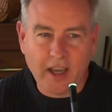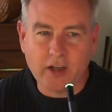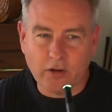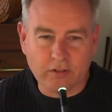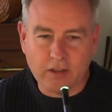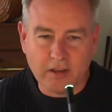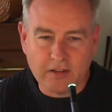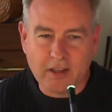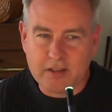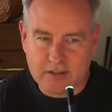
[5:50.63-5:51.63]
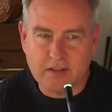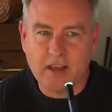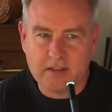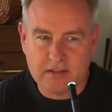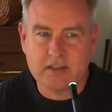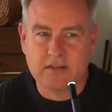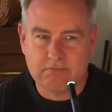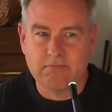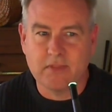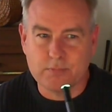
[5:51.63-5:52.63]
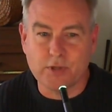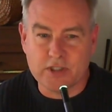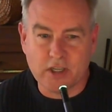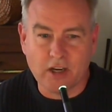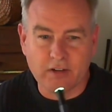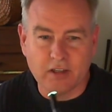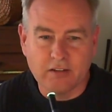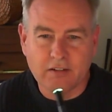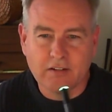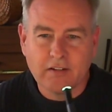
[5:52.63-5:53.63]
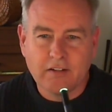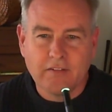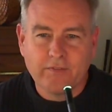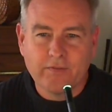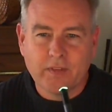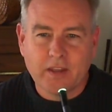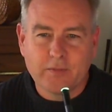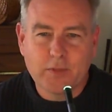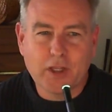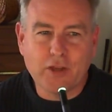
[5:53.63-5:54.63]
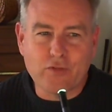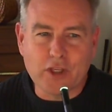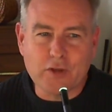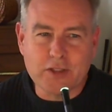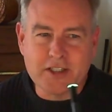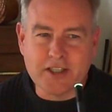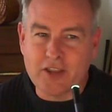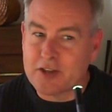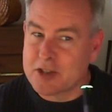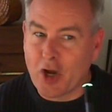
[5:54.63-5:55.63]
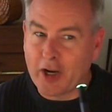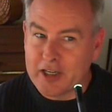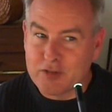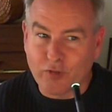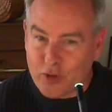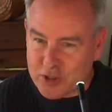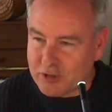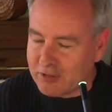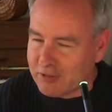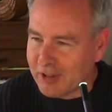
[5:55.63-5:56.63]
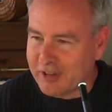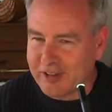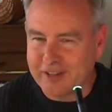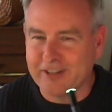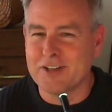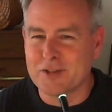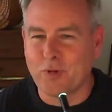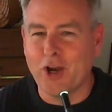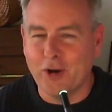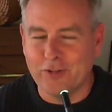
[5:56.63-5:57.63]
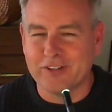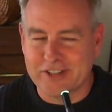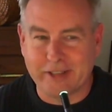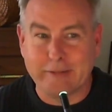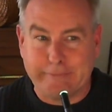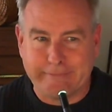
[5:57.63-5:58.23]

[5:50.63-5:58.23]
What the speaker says: hang on, that is pretty scary, particularly if they're using, say, the Chinese version as well. It's like,